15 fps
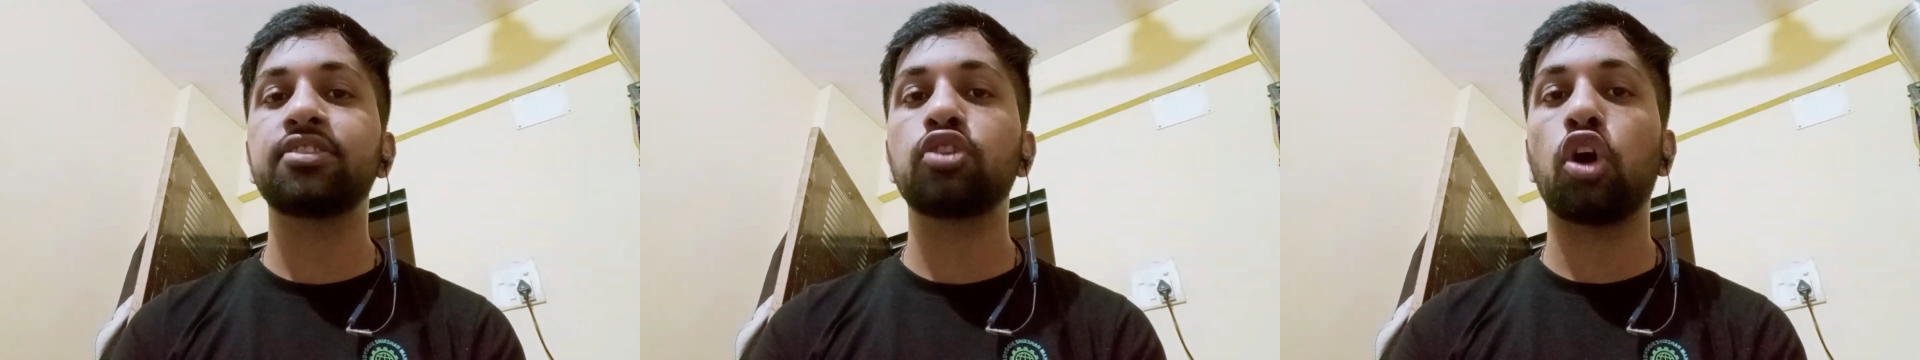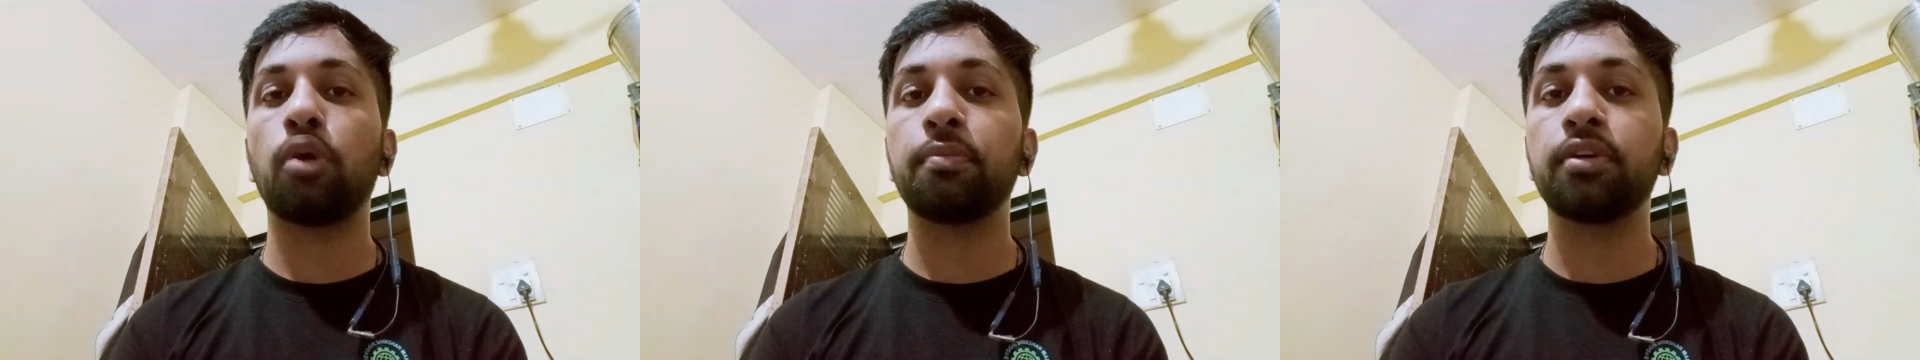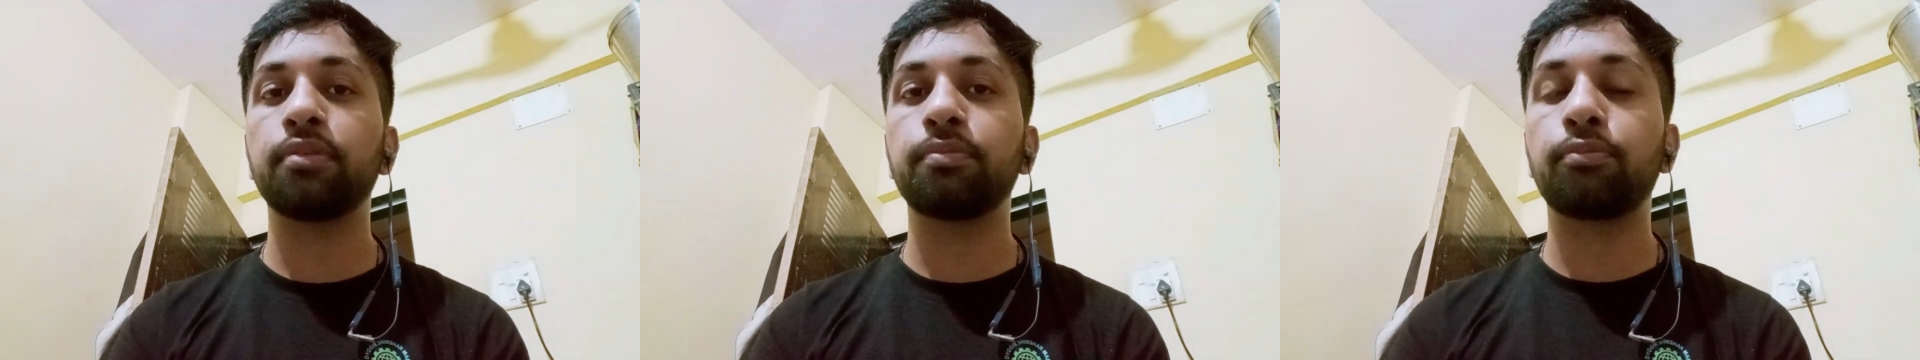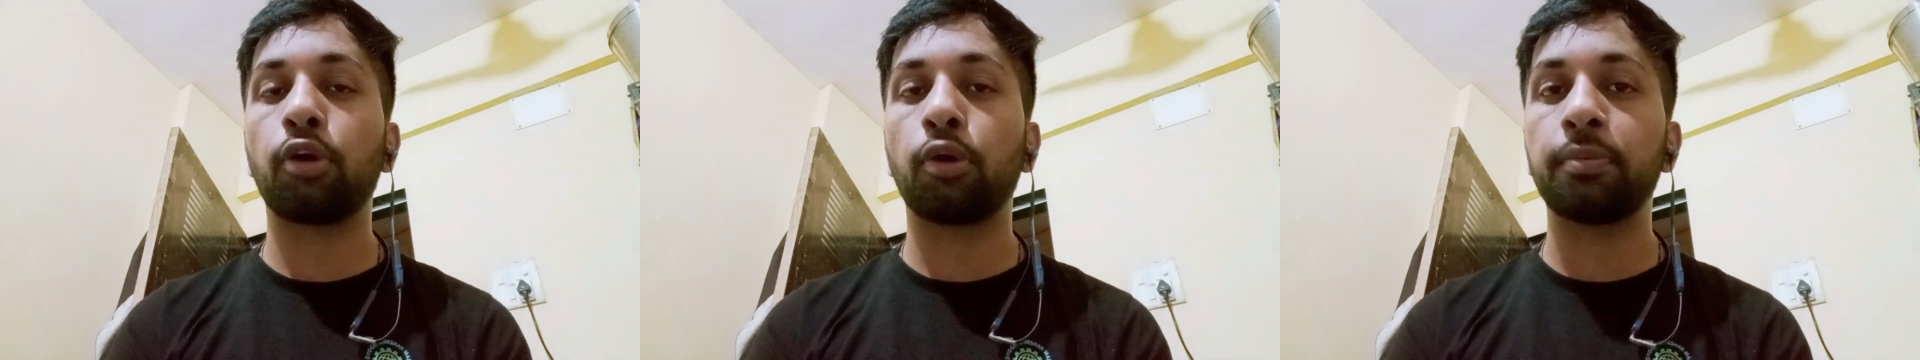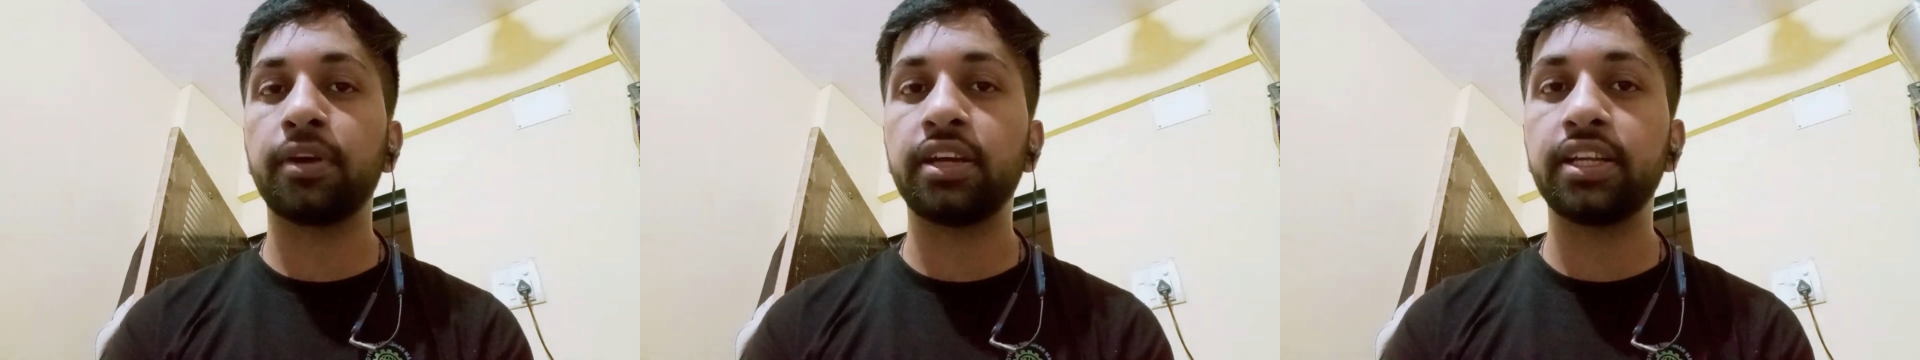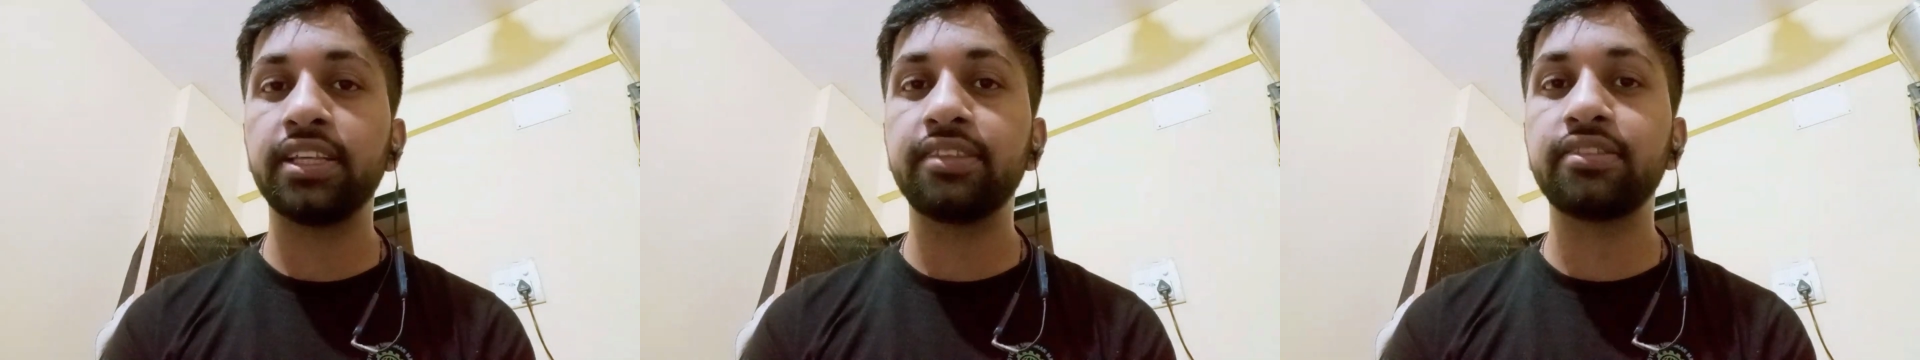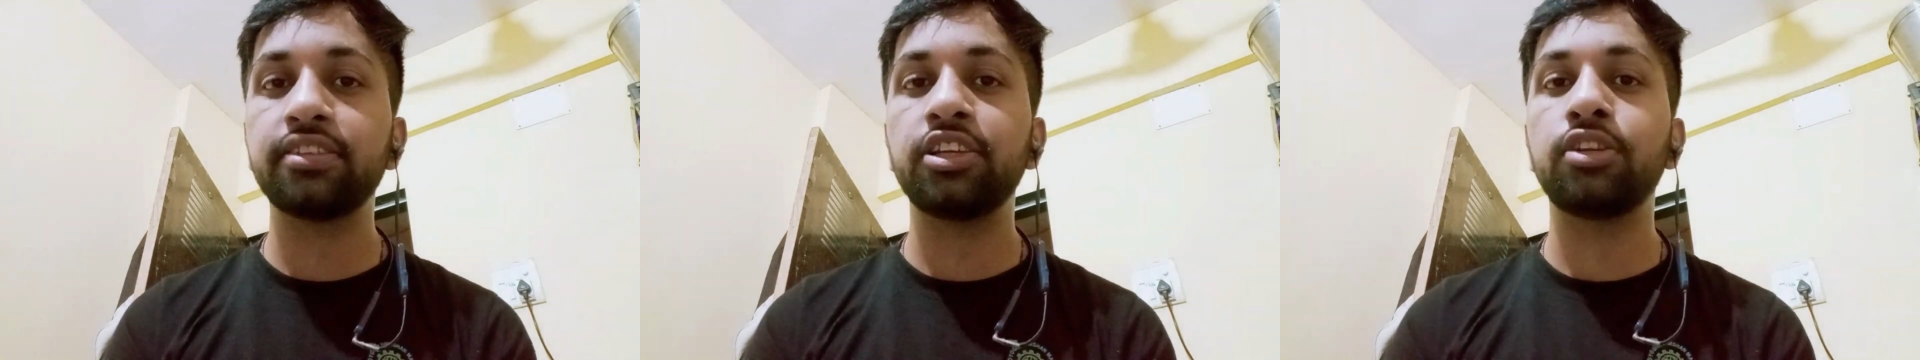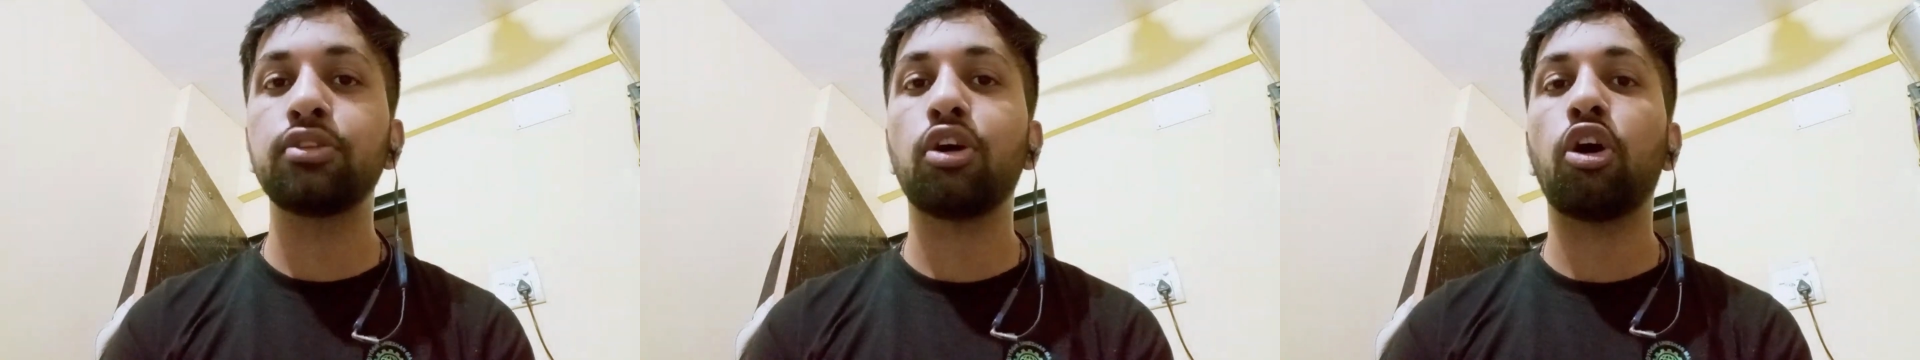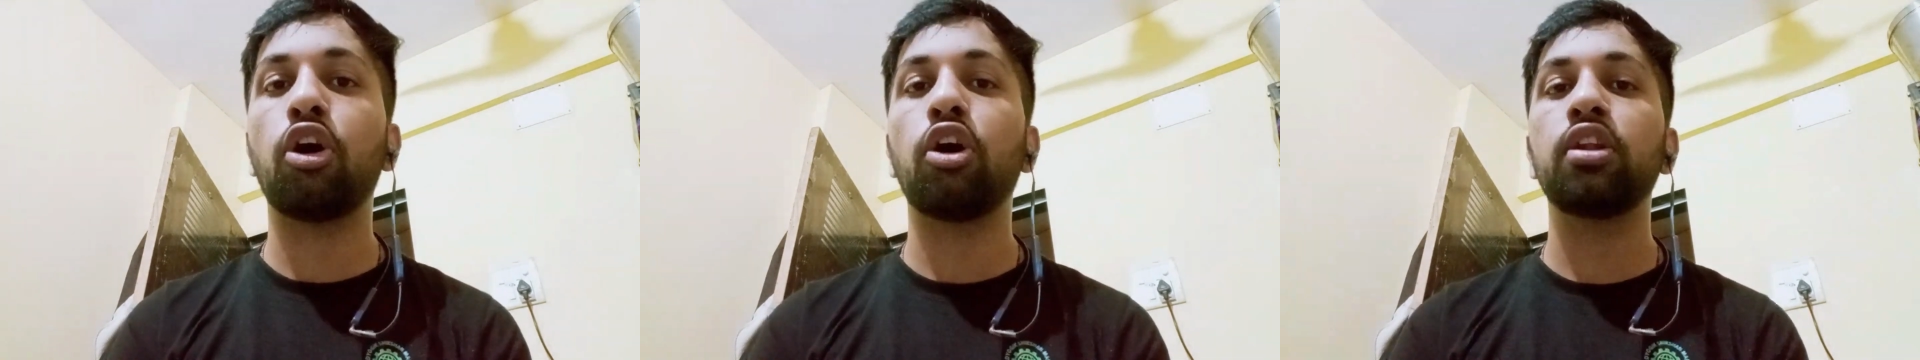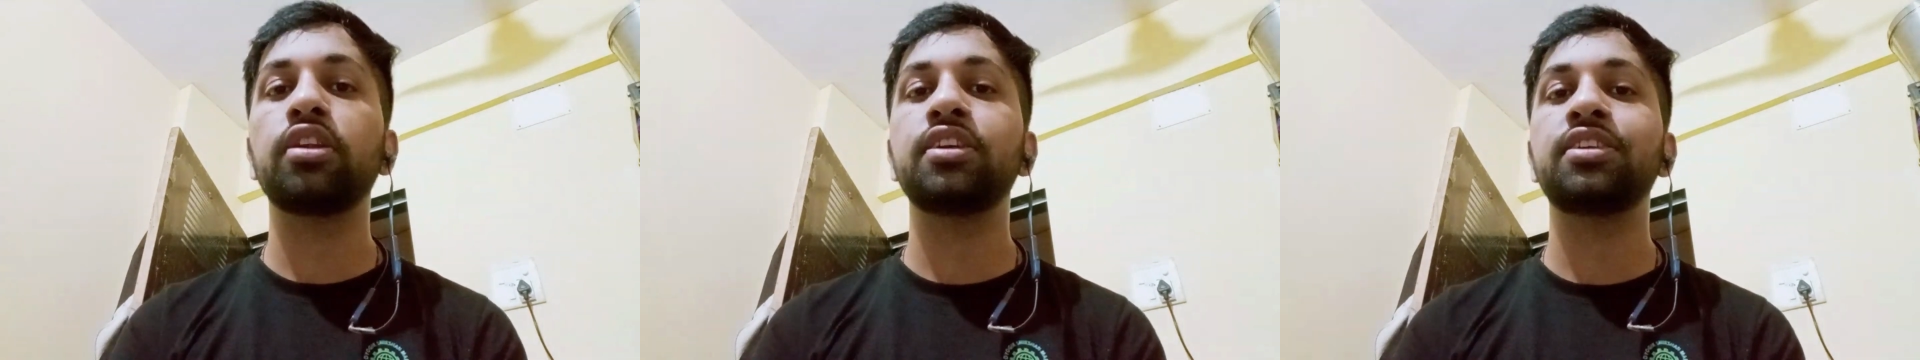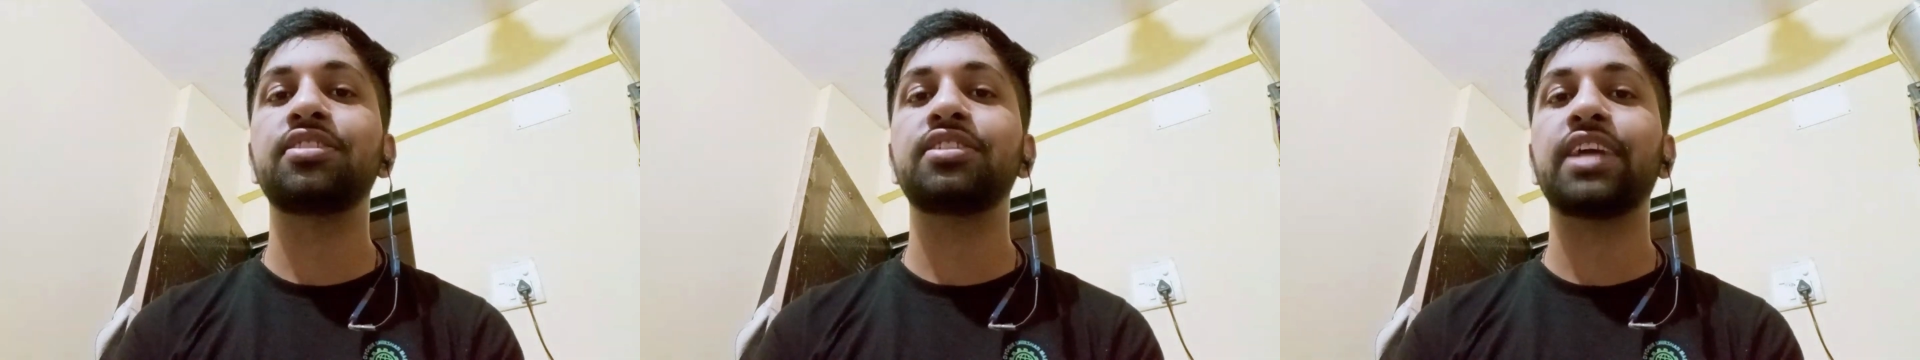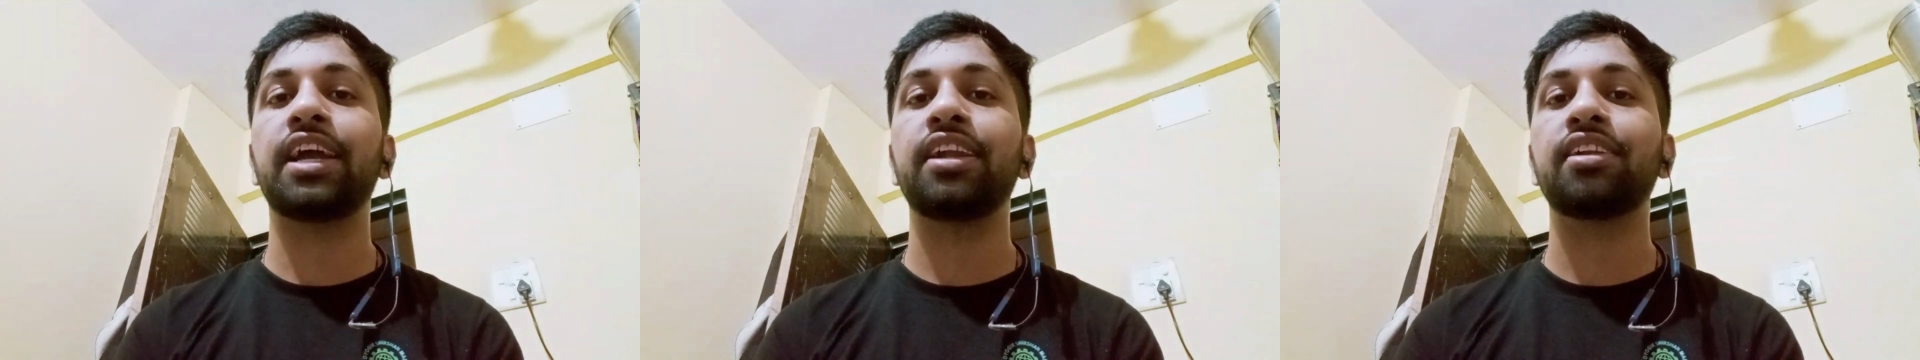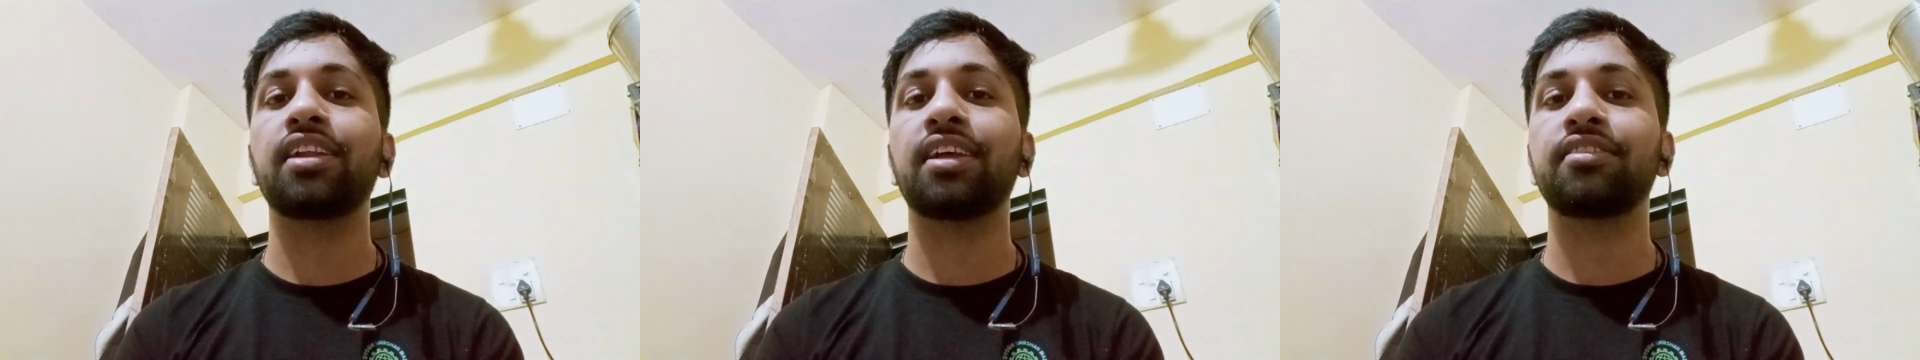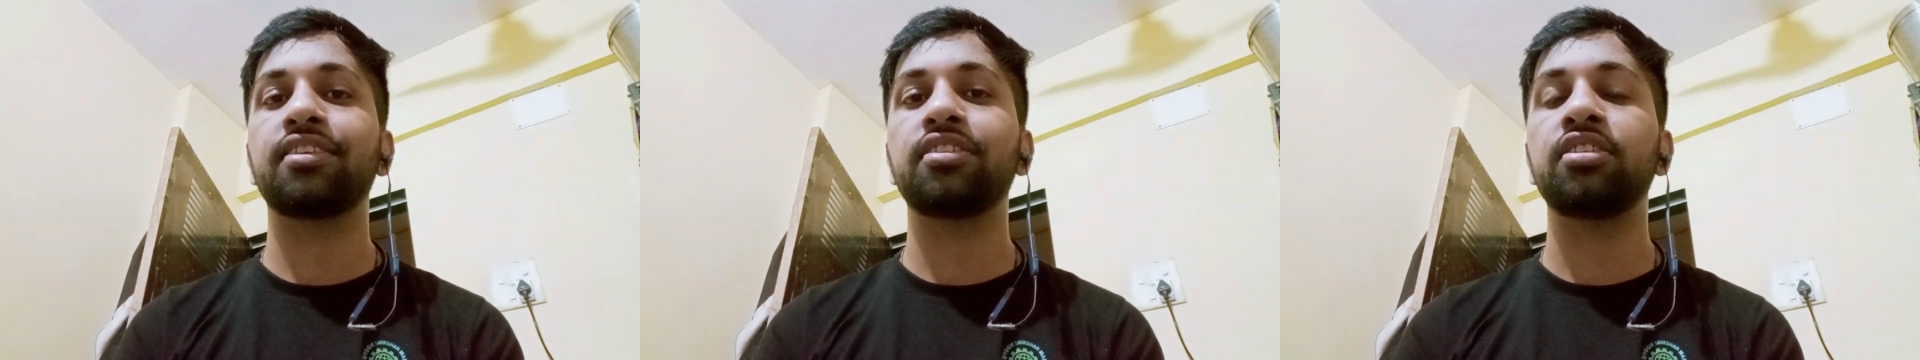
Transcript: common properties in all its child classes,